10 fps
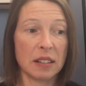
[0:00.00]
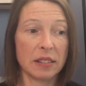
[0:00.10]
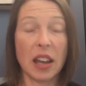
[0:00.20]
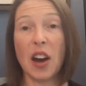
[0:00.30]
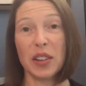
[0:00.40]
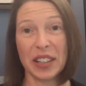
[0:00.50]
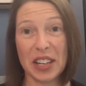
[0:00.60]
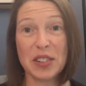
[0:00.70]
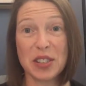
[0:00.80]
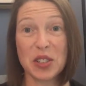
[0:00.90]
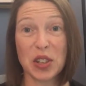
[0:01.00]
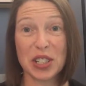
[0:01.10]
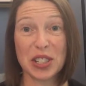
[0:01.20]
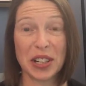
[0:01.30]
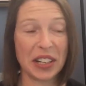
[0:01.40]
they all look at your
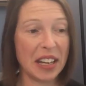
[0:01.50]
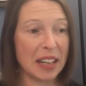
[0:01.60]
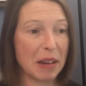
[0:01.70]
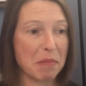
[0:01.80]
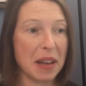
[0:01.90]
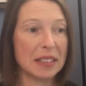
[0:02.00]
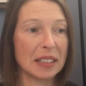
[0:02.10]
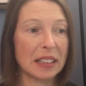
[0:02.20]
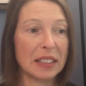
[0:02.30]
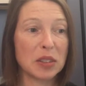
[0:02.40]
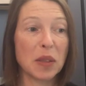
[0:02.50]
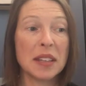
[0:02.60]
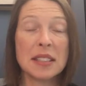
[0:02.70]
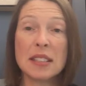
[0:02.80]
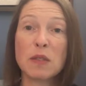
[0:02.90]
discretionary income basically. So
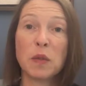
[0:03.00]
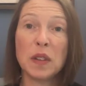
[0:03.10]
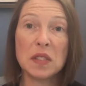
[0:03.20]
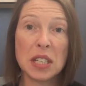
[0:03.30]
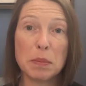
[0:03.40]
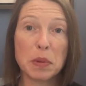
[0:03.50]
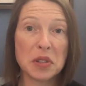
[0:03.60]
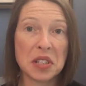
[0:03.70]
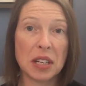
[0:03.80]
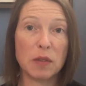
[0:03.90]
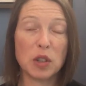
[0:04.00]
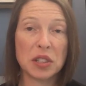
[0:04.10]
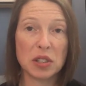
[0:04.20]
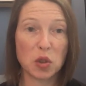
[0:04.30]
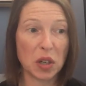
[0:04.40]
this is 15% of your
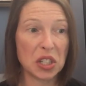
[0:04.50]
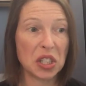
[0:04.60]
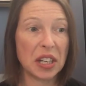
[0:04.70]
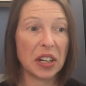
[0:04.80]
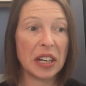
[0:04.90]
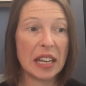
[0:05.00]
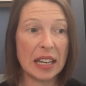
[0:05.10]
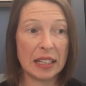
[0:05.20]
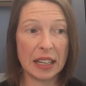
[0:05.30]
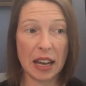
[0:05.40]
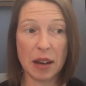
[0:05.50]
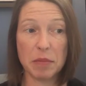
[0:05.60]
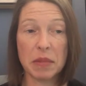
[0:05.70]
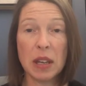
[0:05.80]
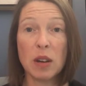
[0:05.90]
discretionary
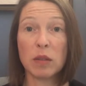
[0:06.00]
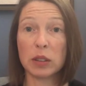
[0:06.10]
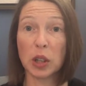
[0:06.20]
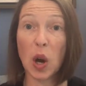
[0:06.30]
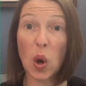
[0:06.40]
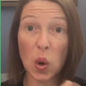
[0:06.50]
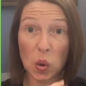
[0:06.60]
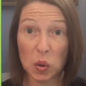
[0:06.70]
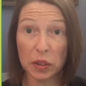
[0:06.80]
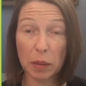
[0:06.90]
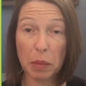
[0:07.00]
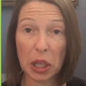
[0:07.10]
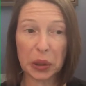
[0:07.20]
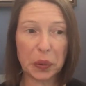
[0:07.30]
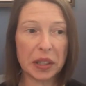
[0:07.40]
income for old
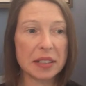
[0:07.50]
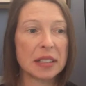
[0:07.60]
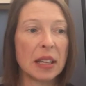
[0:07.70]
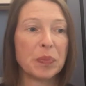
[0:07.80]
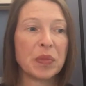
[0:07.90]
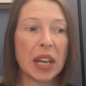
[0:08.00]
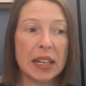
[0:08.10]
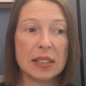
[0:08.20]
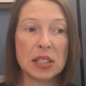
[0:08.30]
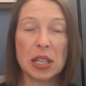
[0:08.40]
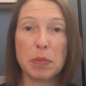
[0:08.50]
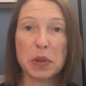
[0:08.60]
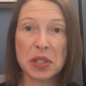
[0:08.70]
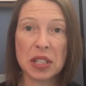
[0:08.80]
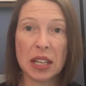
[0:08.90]
borrowers, and it's
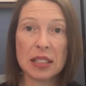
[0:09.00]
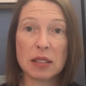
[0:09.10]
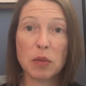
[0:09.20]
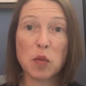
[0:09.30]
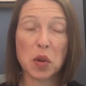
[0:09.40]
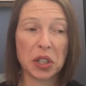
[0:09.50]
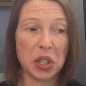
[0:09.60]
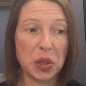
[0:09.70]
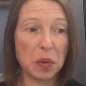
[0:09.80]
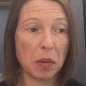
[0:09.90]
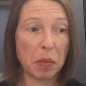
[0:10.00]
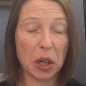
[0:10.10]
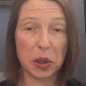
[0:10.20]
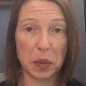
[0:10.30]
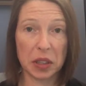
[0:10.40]
10% for new
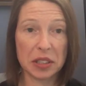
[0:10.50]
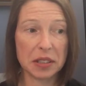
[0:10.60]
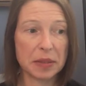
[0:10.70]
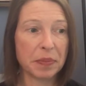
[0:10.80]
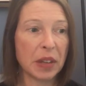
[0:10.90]
borrowers.